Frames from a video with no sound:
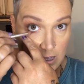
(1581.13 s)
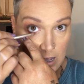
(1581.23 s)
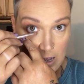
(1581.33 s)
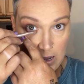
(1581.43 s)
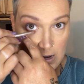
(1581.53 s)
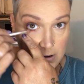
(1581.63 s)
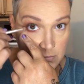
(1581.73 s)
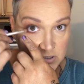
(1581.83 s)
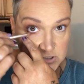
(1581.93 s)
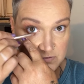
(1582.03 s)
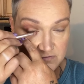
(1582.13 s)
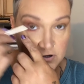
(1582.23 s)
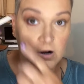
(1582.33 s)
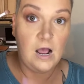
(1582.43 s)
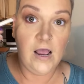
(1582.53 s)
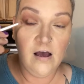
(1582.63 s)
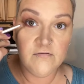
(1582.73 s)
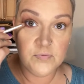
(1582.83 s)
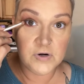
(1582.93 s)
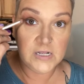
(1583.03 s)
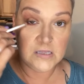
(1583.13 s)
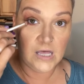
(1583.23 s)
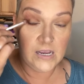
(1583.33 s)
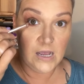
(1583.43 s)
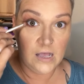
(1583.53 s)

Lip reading: I much prefer, I have pretty light